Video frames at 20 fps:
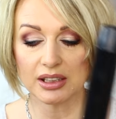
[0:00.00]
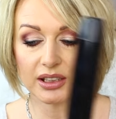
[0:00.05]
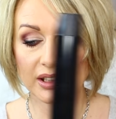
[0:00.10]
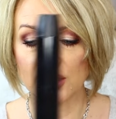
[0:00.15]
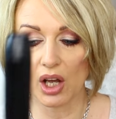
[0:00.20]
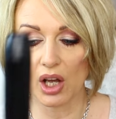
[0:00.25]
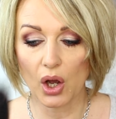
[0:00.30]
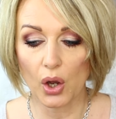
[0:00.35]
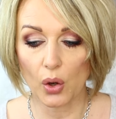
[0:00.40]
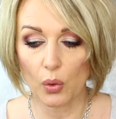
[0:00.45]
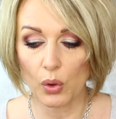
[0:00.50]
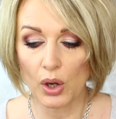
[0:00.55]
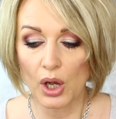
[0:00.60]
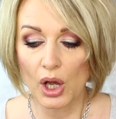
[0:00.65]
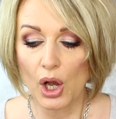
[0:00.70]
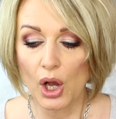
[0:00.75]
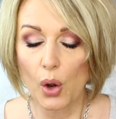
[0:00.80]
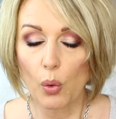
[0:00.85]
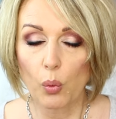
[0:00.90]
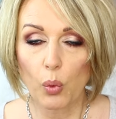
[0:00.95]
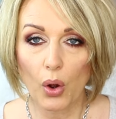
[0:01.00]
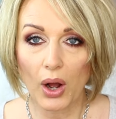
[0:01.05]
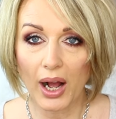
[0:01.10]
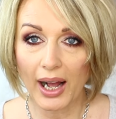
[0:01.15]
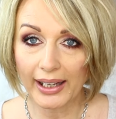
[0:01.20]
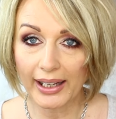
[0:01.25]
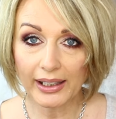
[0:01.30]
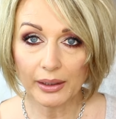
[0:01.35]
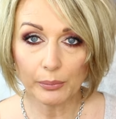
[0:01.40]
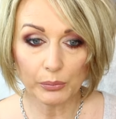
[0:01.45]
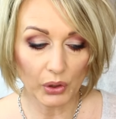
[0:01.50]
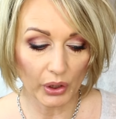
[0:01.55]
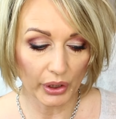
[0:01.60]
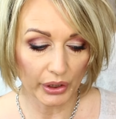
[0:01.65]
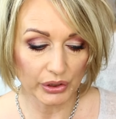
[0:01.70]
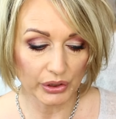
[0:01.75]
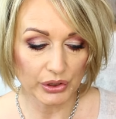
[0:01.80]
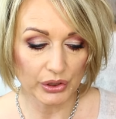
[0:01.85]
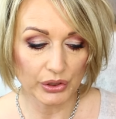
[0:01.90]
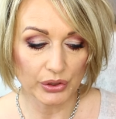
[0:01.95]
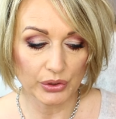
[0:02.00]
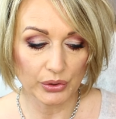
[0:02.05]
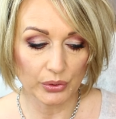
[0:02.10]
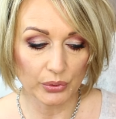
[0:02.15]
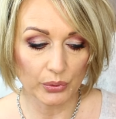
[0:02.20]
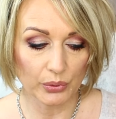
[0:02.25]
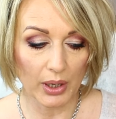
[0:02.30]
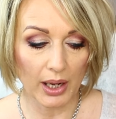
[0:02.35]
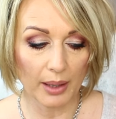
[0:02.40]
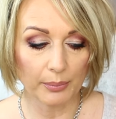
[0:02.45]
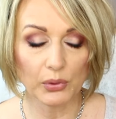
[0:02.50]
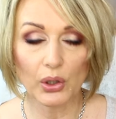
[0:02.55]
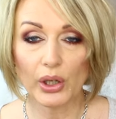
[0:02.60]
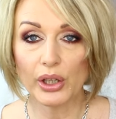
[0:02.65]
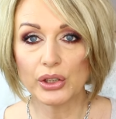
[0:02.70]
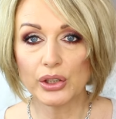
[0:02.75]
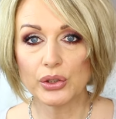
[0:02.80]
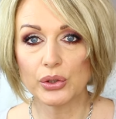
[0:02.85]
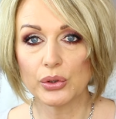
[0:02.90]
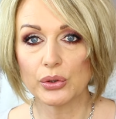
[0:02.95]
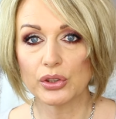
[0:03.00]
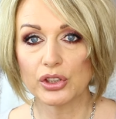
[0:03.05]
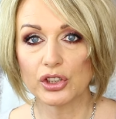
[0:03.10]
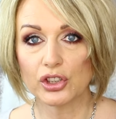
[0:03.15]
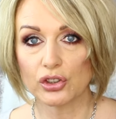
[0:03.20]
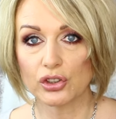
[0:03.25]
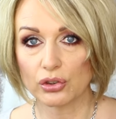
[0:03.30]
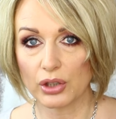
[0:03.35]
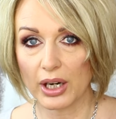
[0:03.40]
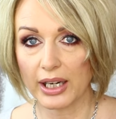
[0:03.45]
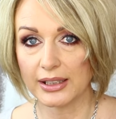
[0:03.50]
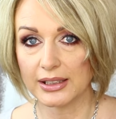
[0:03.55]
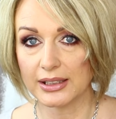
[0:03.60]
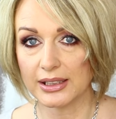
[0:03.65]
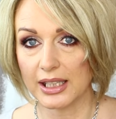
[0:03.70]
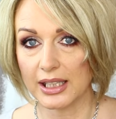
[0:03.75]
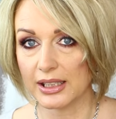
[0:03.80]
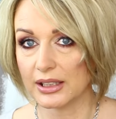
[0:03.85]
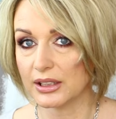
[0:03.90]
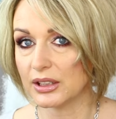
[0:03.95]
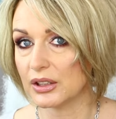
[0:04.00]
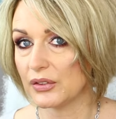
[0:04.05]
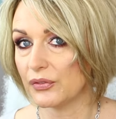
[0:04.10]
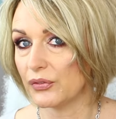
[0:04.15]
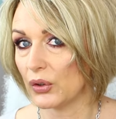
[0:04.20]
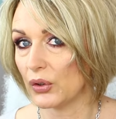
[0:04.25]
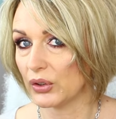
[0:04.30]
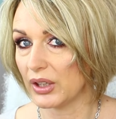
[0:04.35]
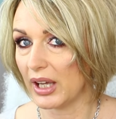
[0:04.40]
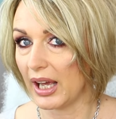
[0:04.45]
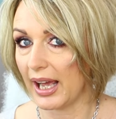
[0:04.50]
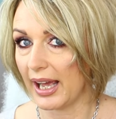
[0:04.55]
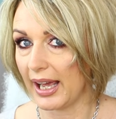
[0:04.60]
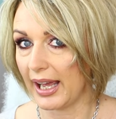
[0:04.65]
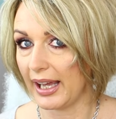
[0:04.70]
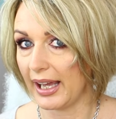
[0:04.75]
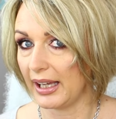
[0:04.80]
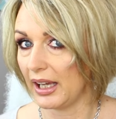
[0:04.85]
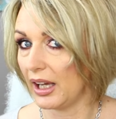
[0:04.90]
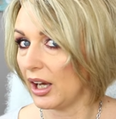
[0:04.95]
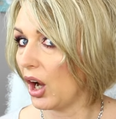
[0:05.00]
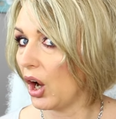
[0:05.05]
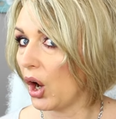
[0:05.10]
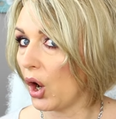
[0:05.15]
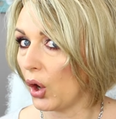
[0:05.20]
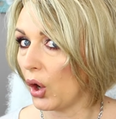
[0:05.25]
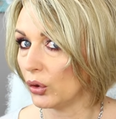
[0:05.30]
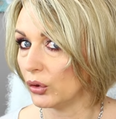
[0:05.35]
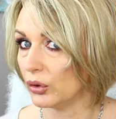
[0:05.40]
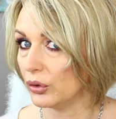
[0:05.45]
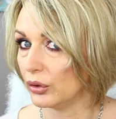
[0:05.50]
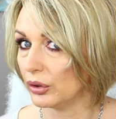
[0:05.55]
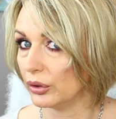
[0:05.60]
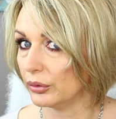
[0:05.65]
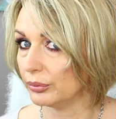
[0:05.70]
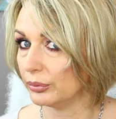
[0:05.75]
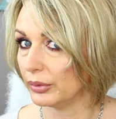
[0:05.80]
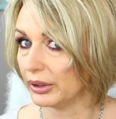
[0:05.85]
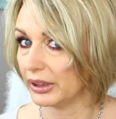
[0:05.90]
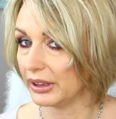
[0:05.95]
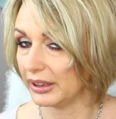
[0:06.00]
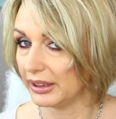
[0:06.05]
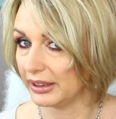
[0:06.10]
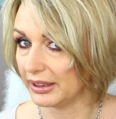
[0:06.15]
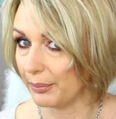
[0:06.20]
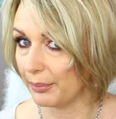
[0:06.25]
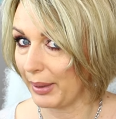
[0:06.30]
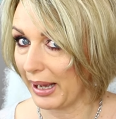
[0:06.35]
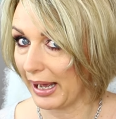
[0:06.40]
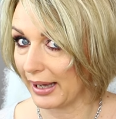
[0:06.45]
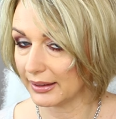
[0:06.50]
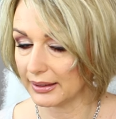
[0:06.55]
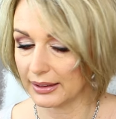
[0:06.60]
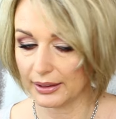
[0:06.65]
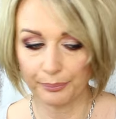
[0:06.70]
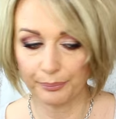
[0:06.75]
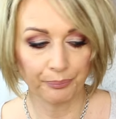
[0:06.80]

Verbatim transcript: So what I am going to do I'm going to use straighteners for the hair on in the back.